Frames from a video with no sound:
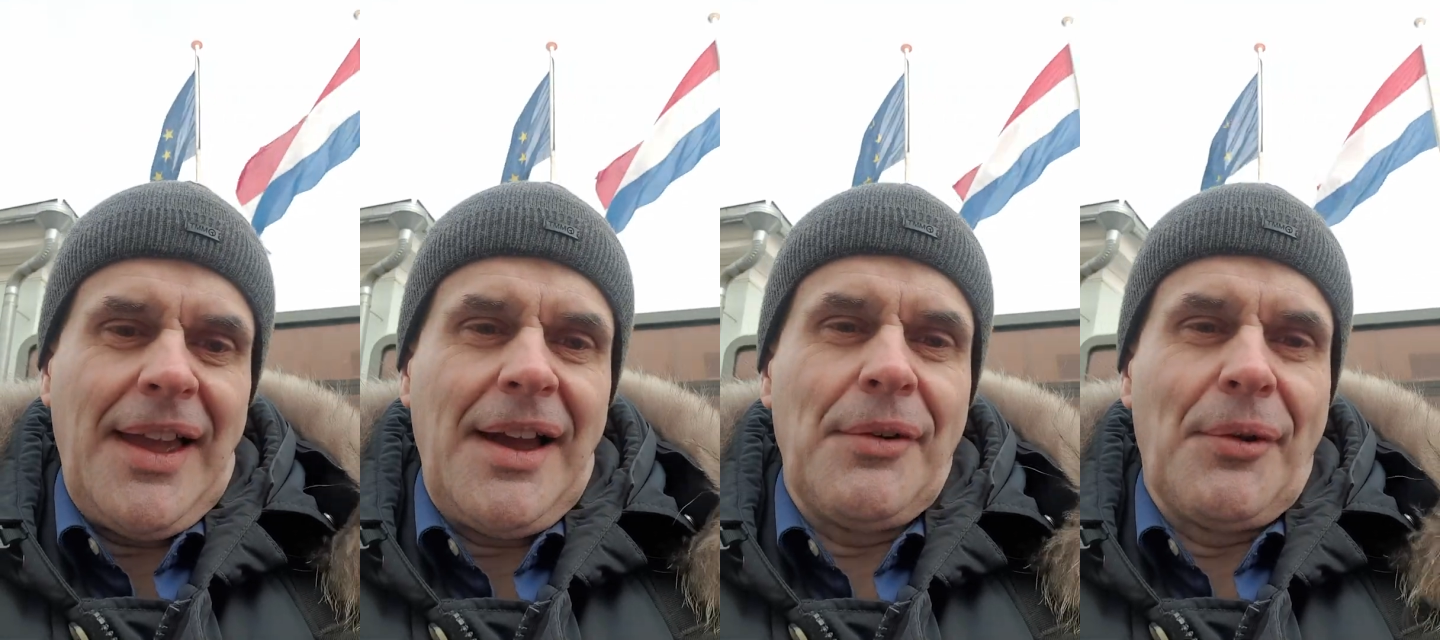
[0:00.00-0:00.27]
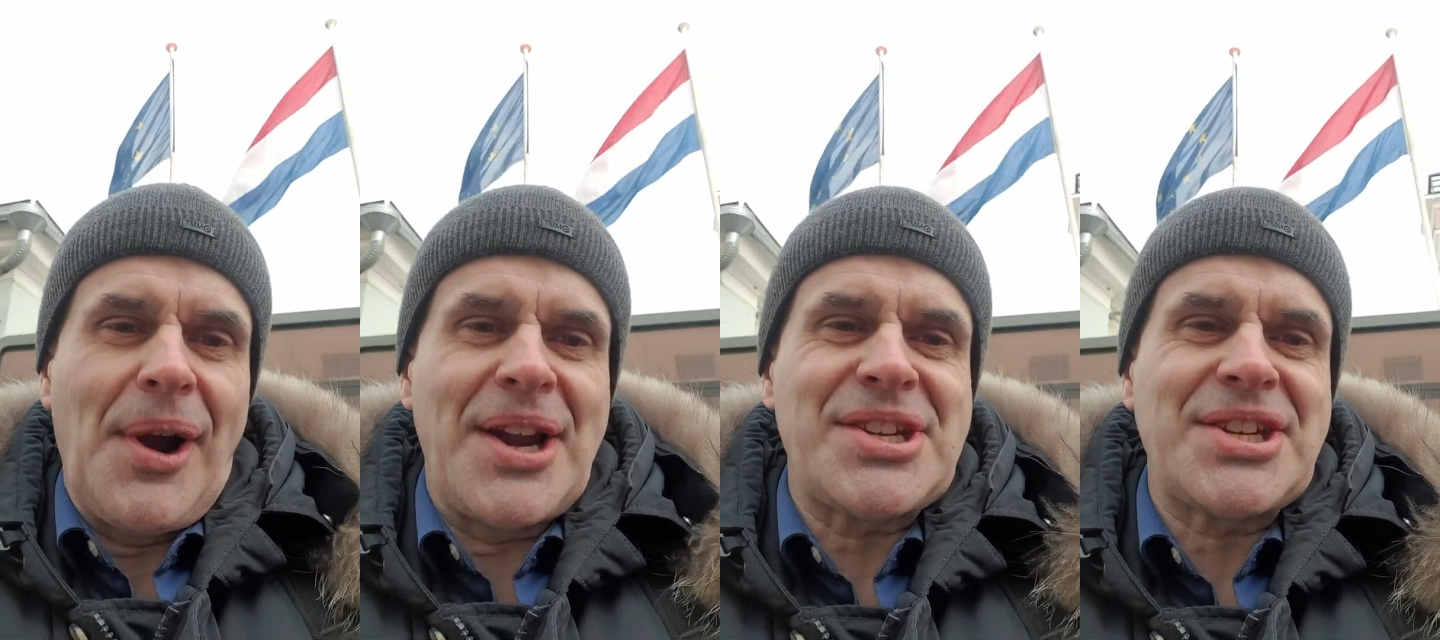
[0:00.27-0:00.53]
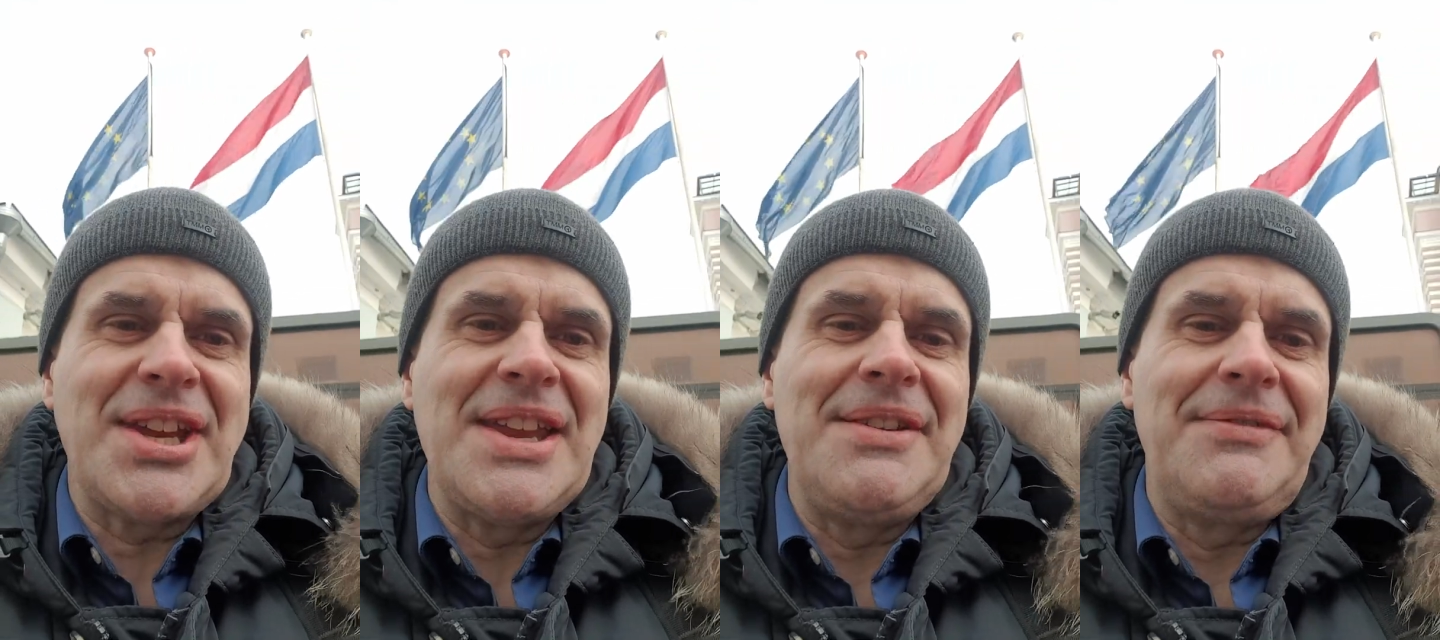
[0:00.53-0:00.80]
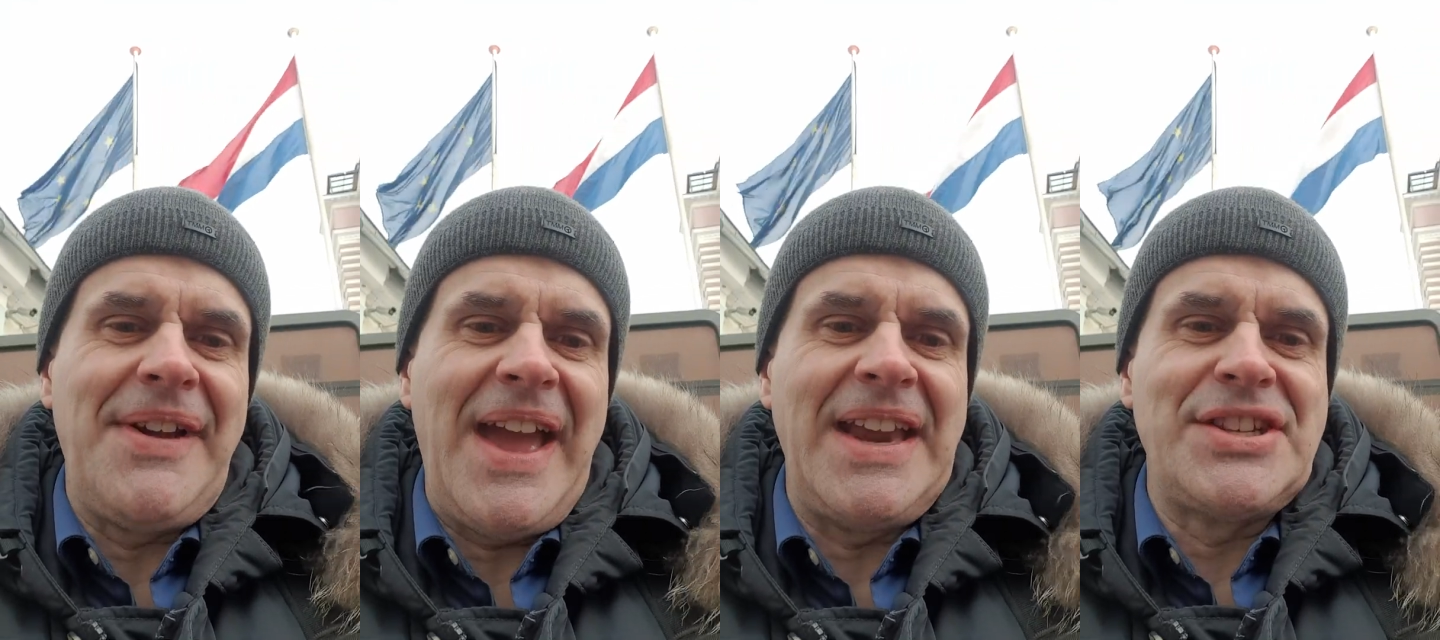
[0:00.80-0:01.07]
Russia
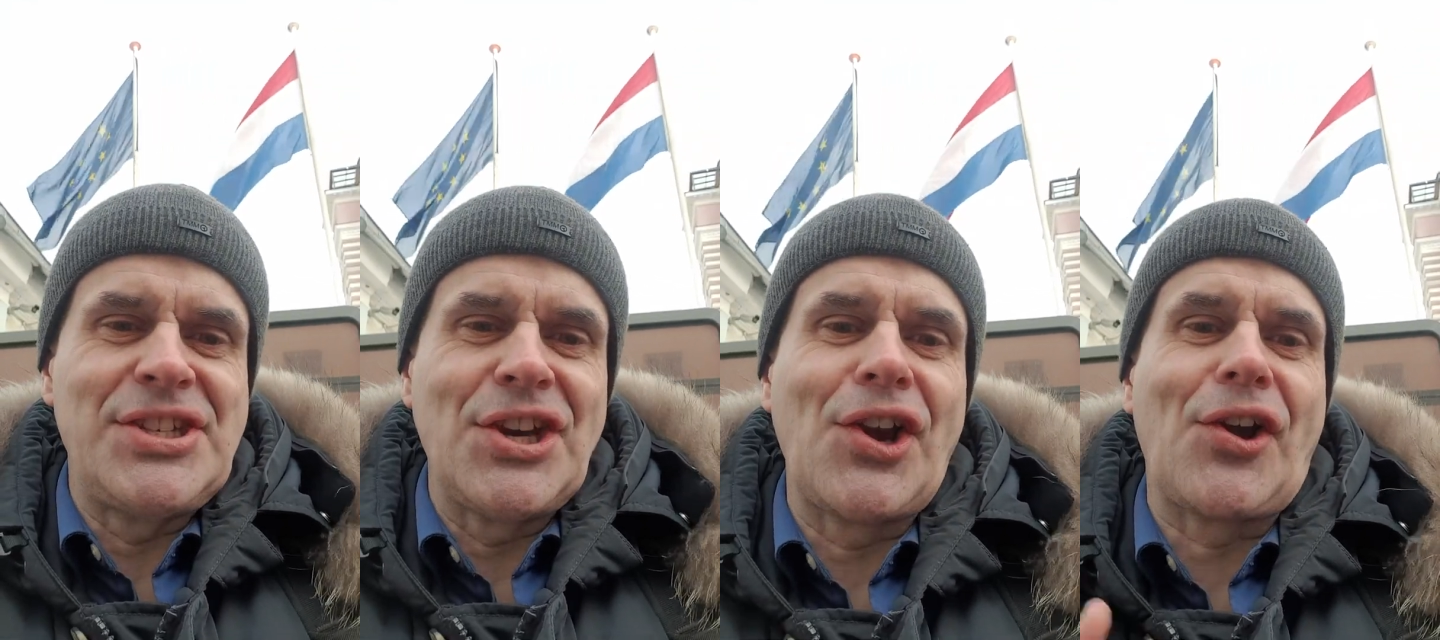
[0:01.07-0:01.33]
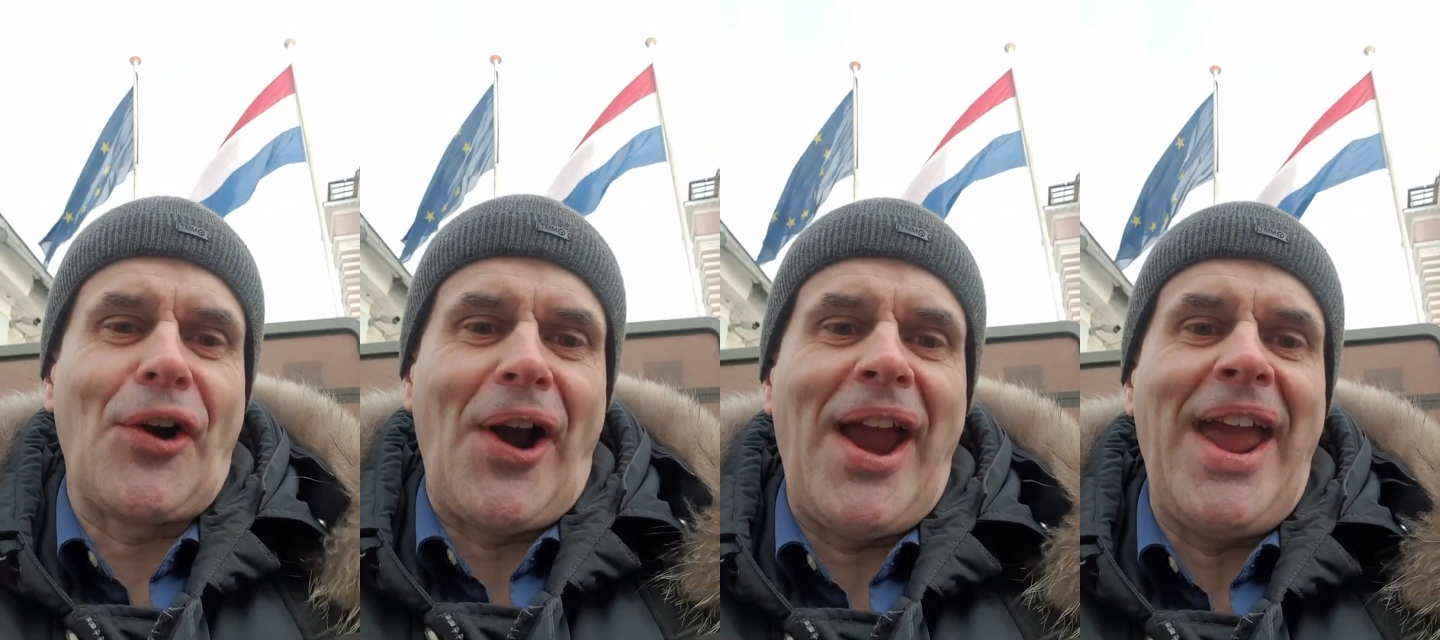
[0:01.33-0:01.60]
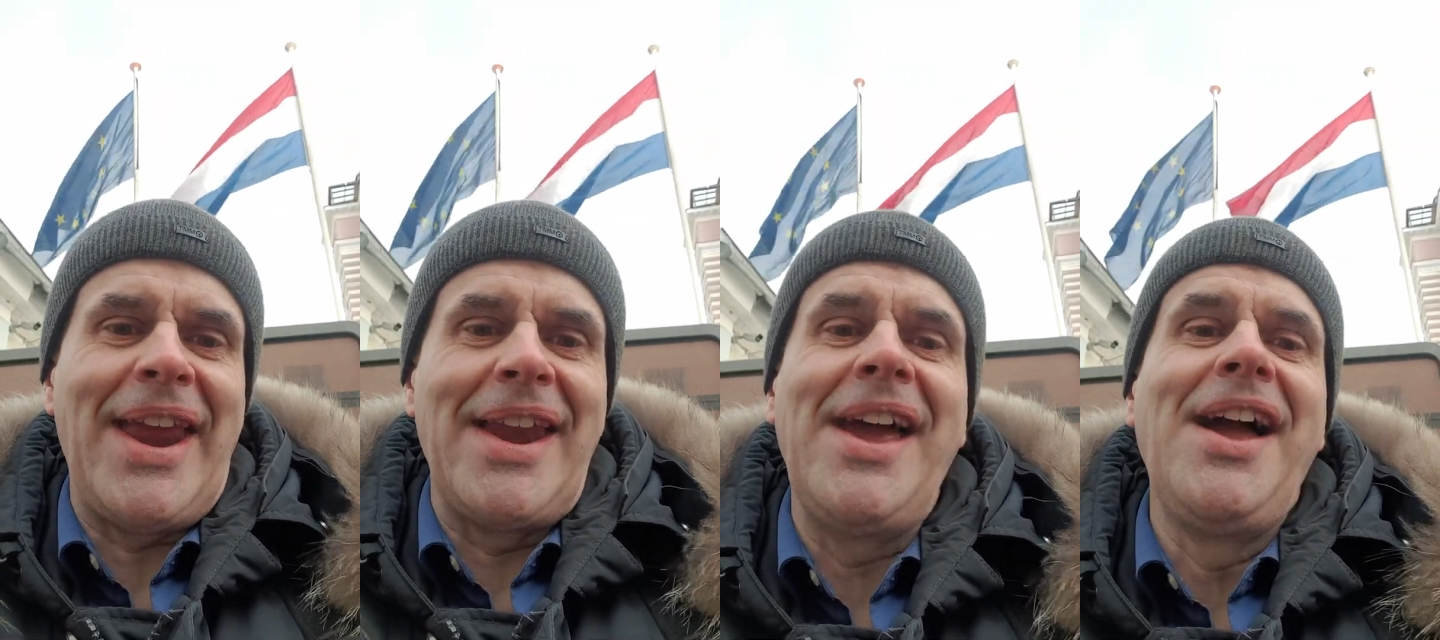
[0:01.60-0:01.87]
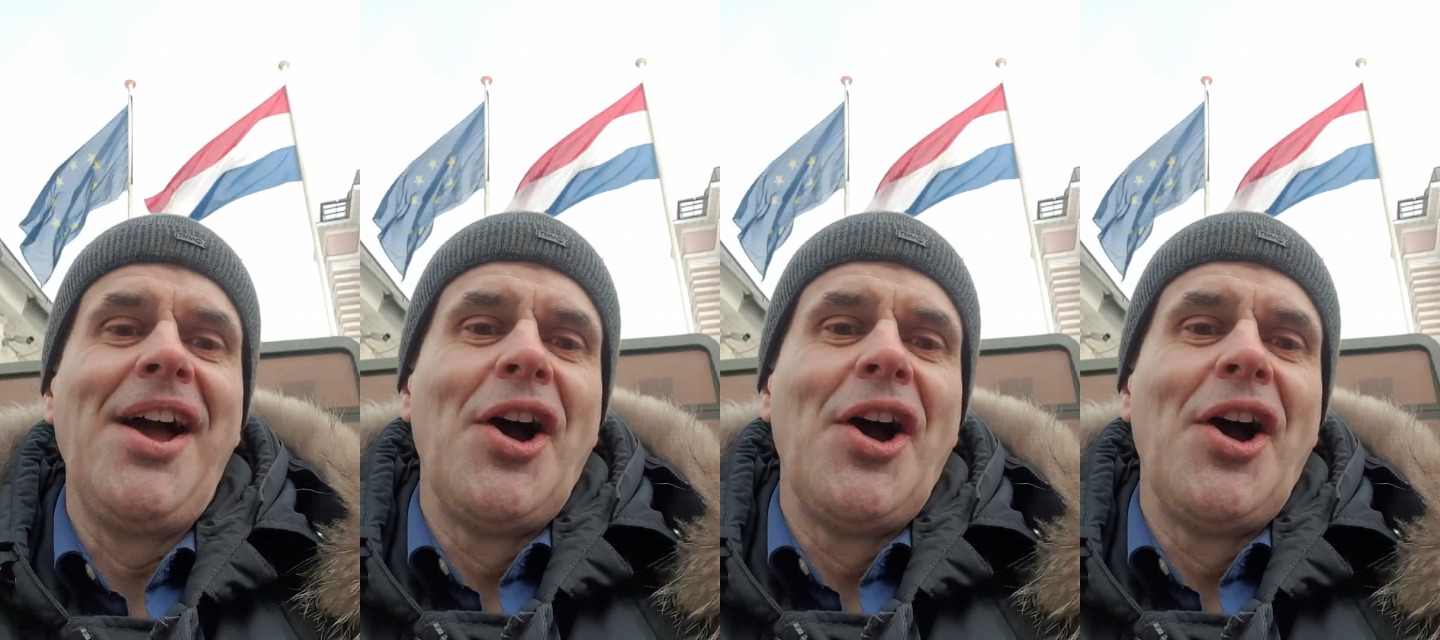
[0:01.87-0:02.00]
invades Ukraine.